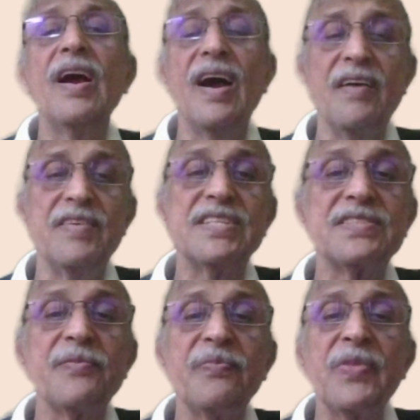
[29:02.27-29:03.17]

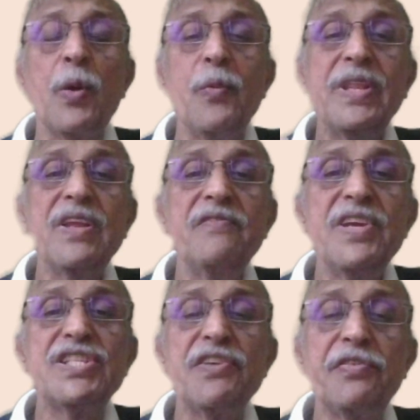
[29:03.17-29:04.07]
hours, within
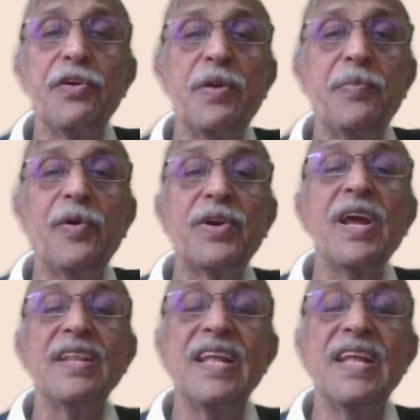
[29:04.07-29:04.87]
which, if you report,